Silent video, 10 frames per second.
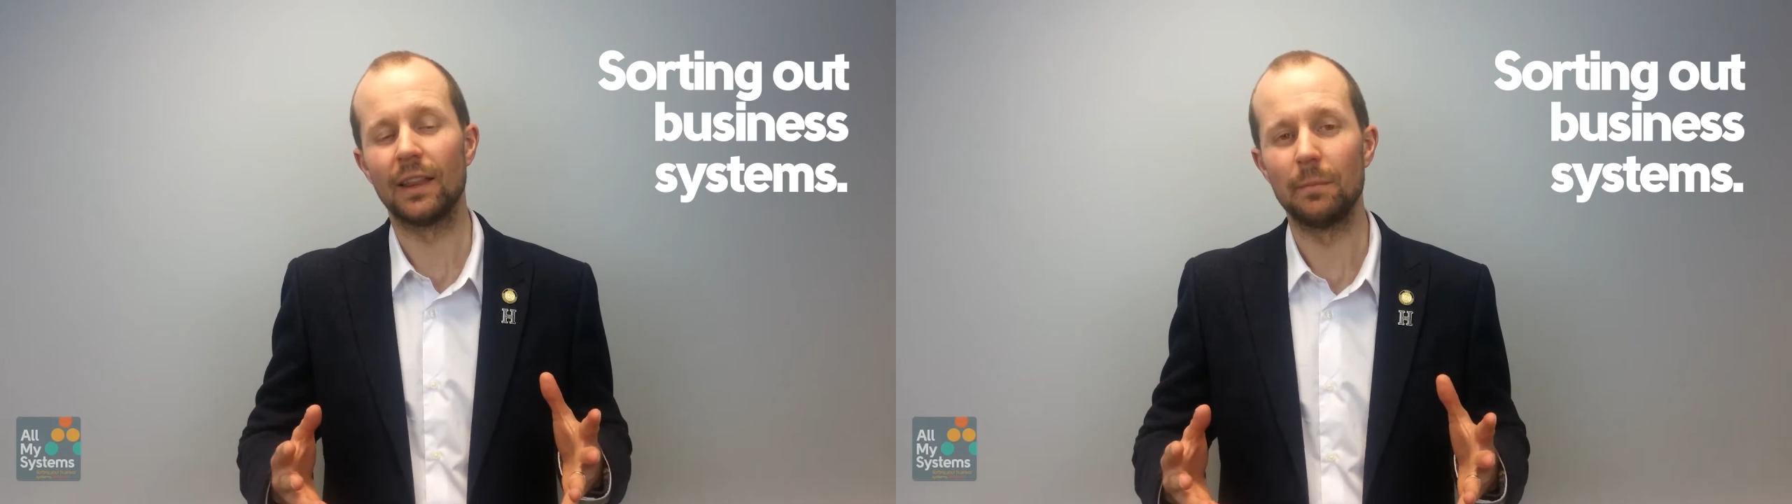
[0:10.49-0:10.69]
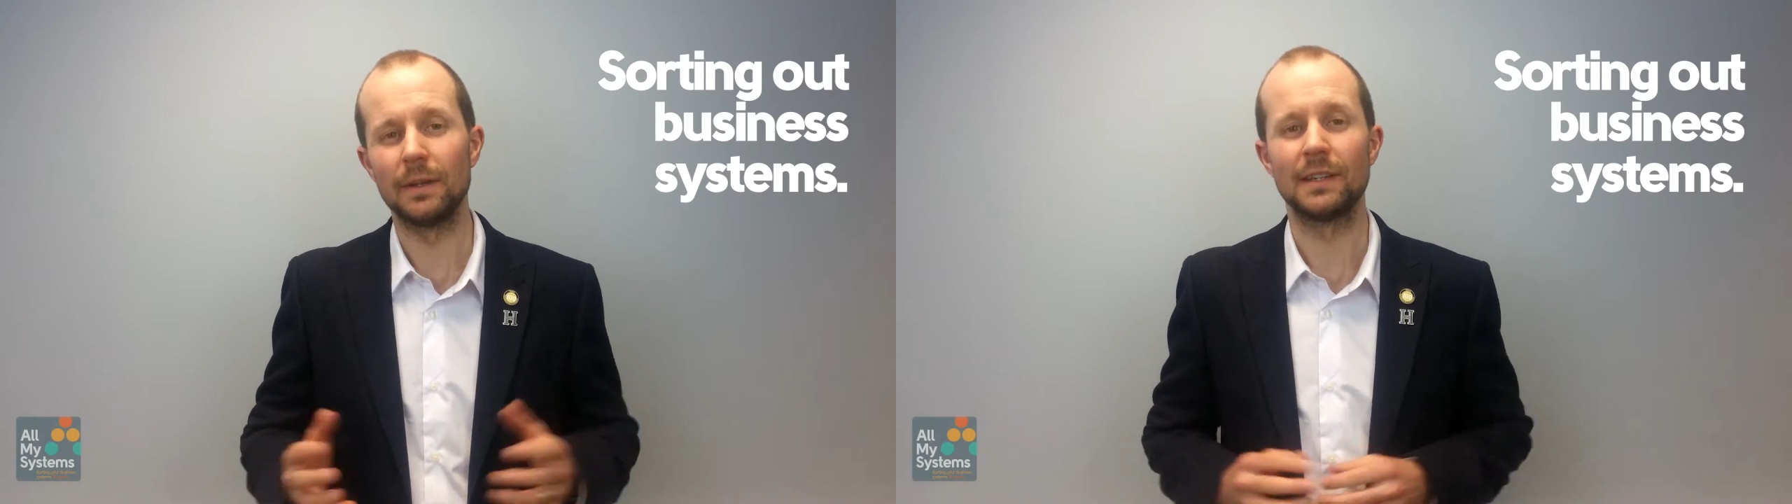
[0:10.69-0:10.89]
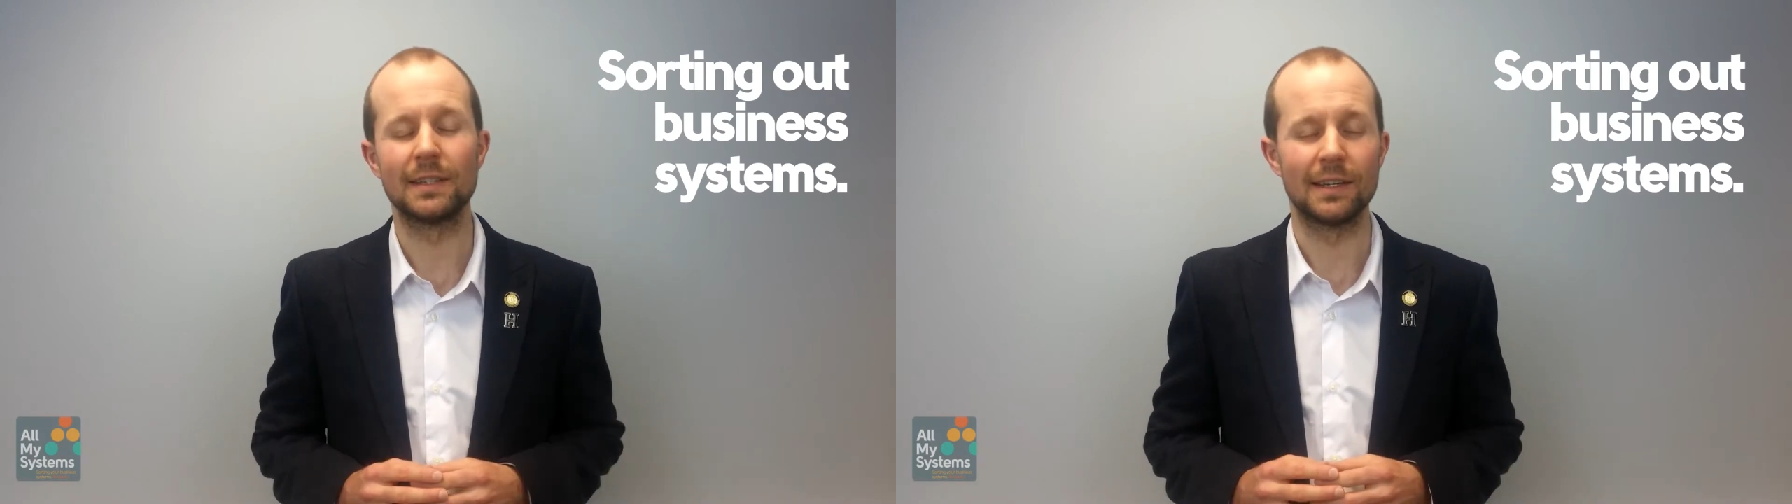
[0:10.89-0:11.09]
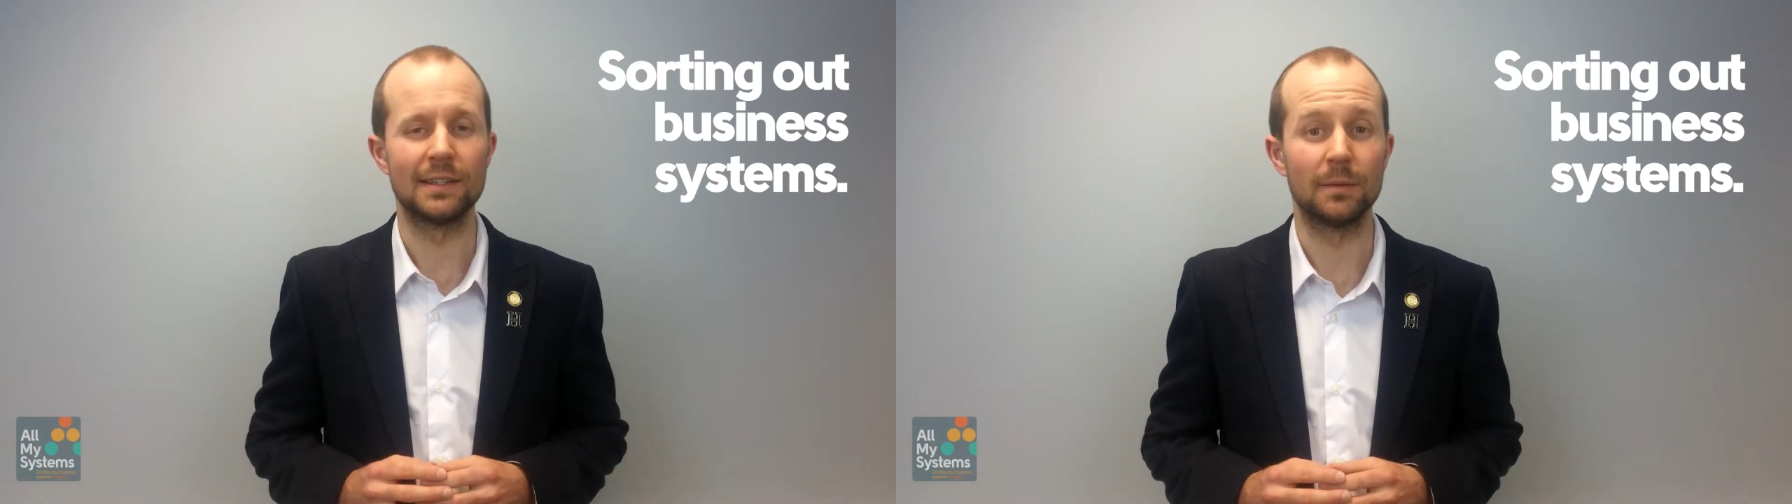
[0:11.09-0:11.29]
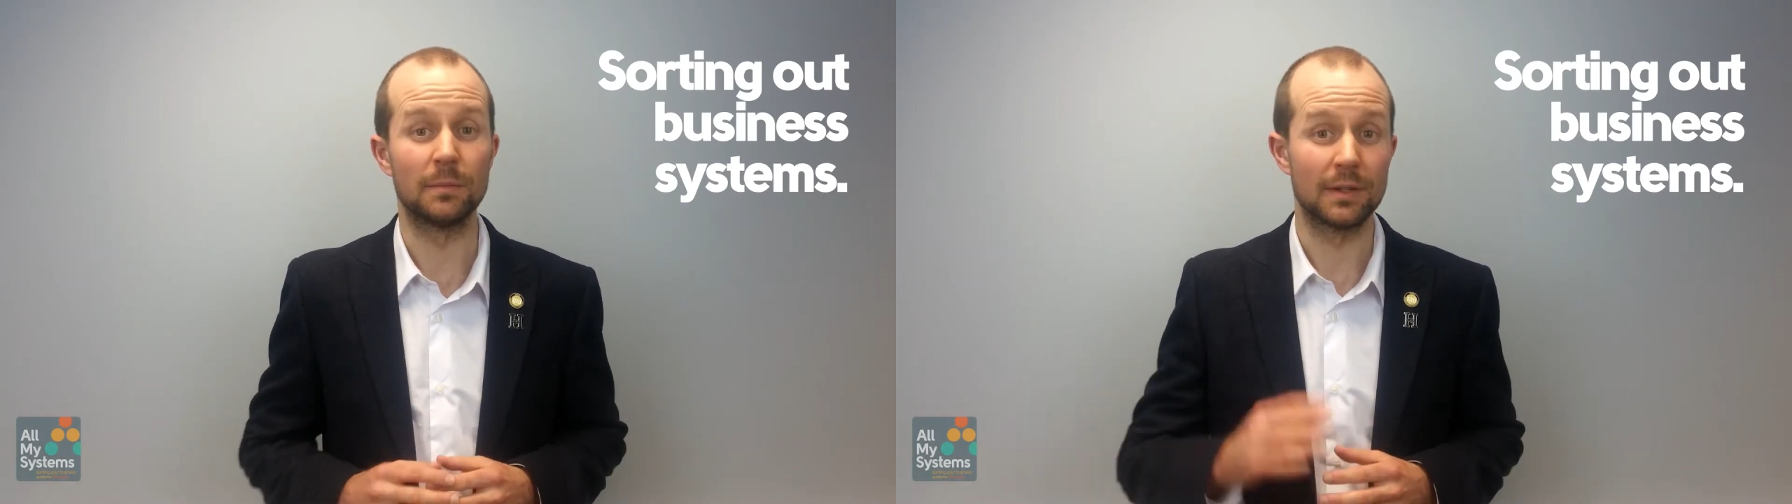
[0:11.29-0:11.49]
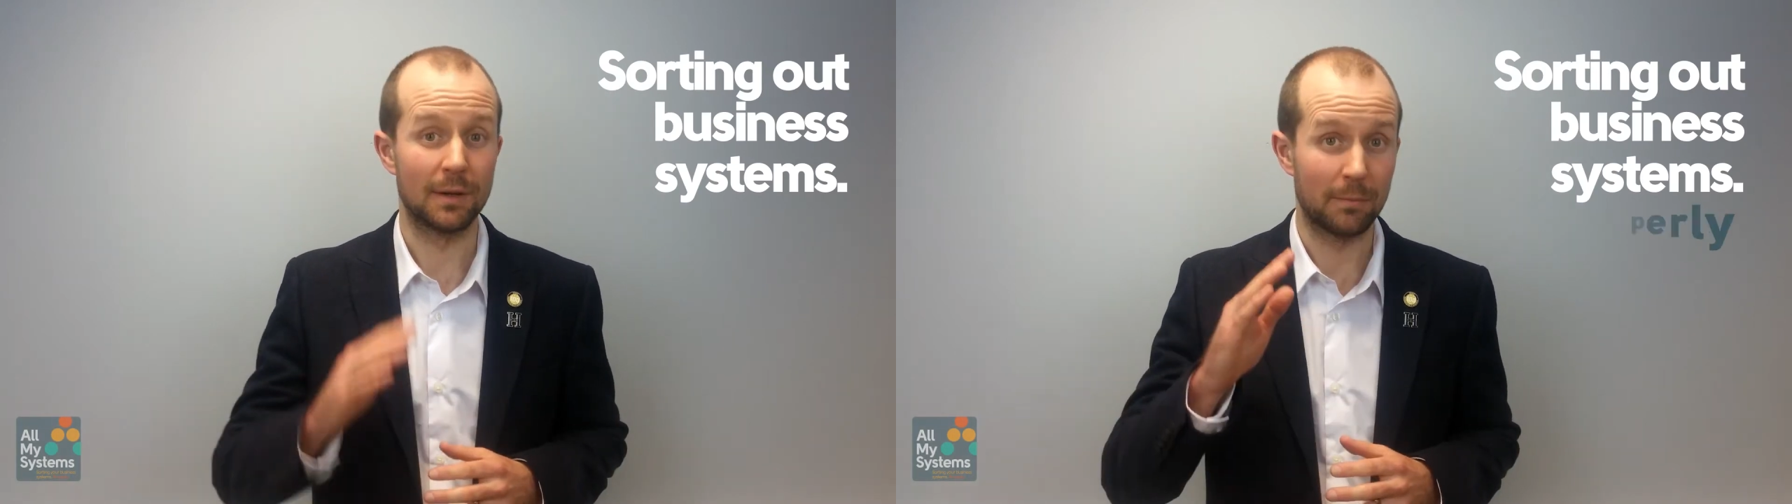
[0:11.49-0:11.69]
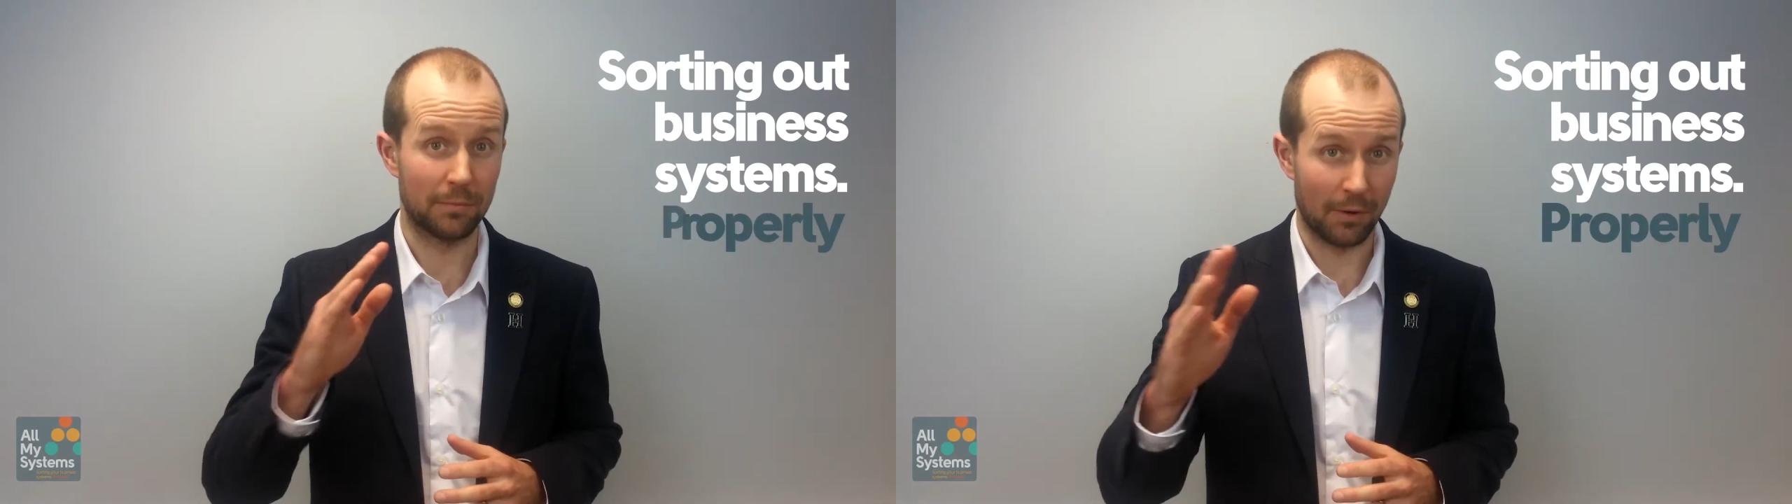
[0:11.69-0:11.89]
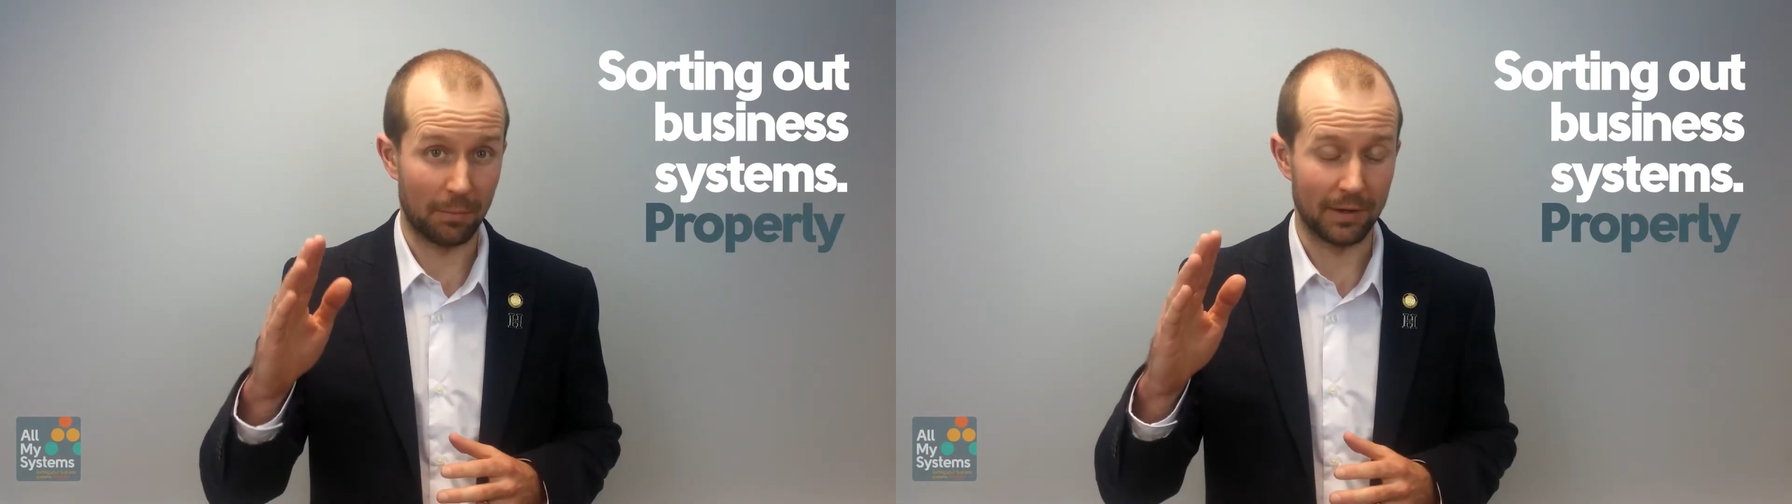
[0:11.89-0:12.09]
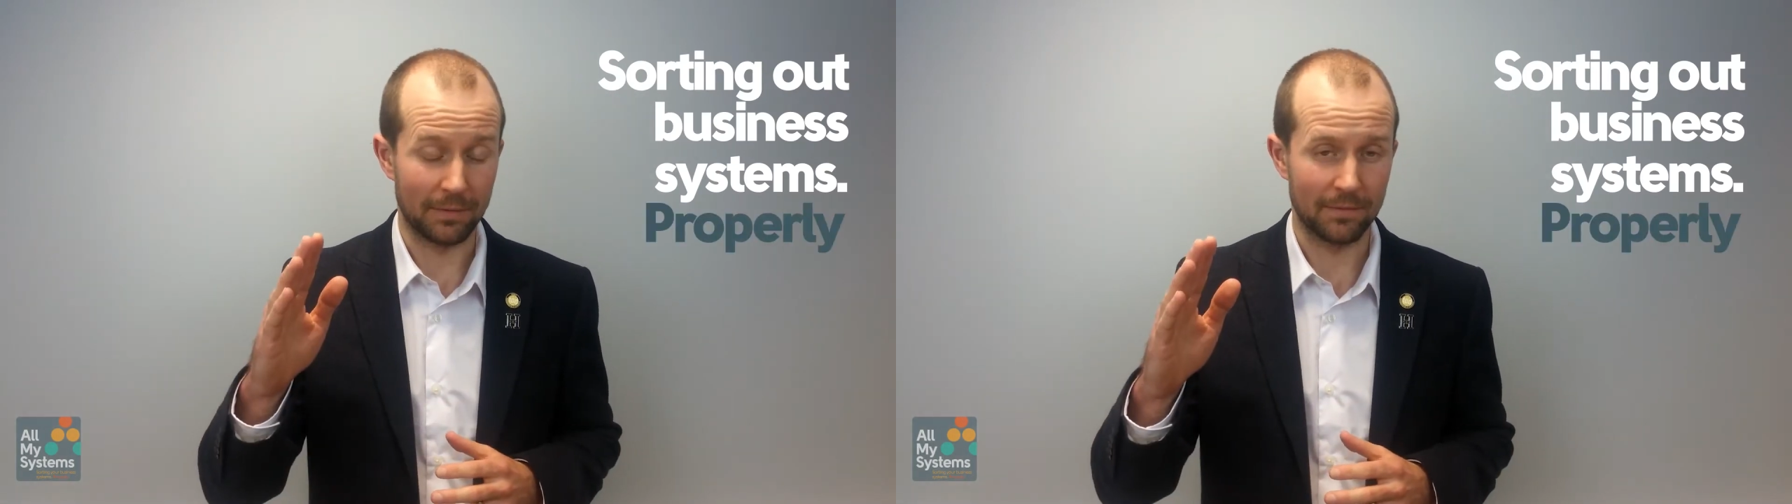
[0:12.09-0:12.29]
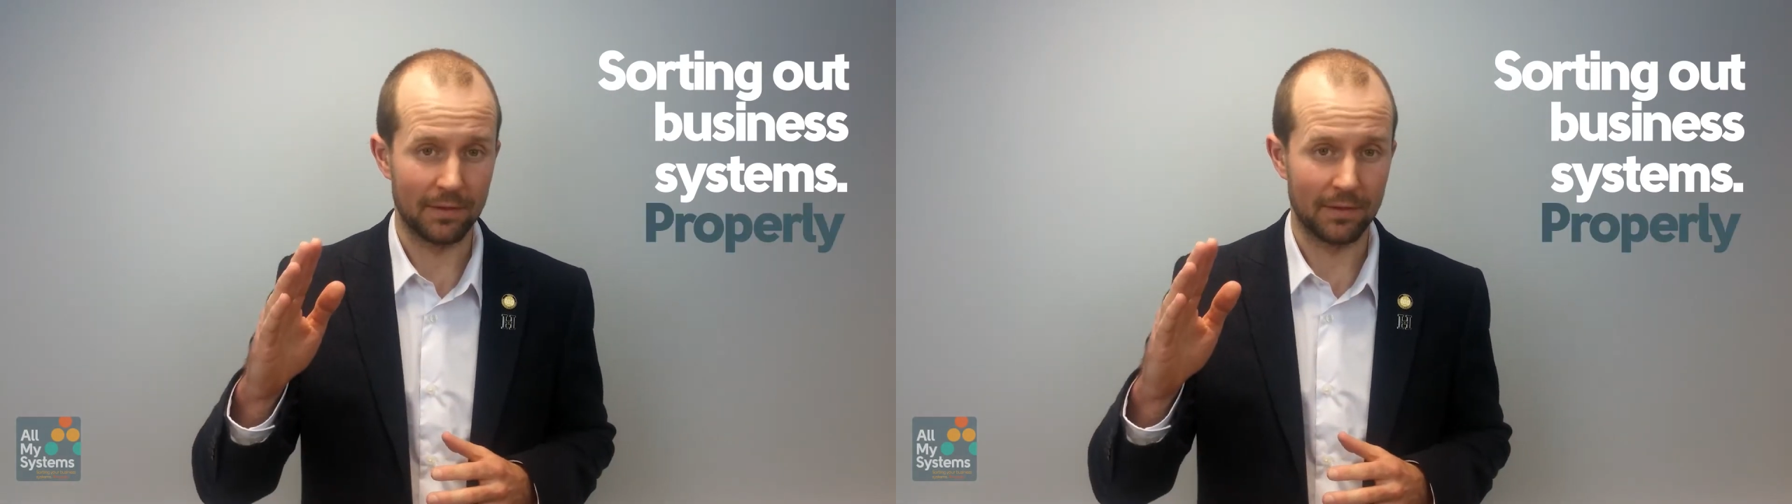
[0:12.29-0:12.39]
their business systems properly.